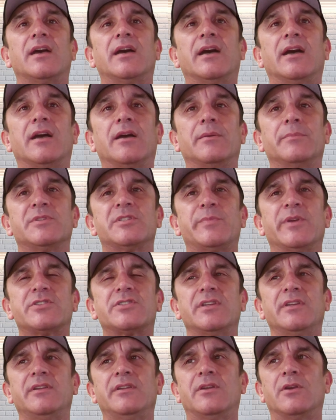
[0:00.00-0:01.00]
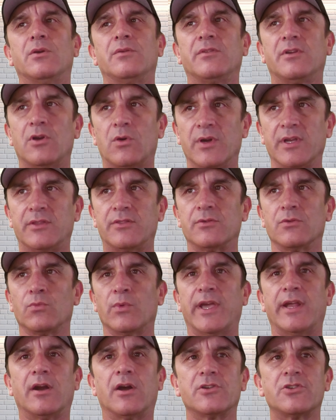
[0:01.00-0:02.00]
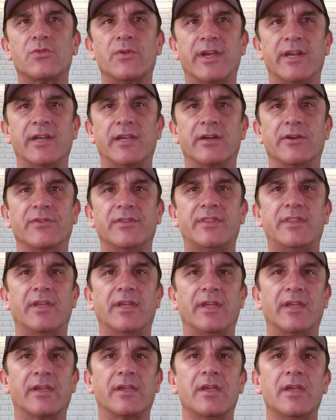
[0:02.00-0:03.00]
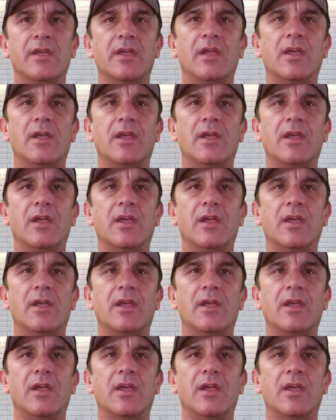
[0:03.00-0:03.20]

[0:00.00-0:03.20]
uh, especially you know going through radar training and everything.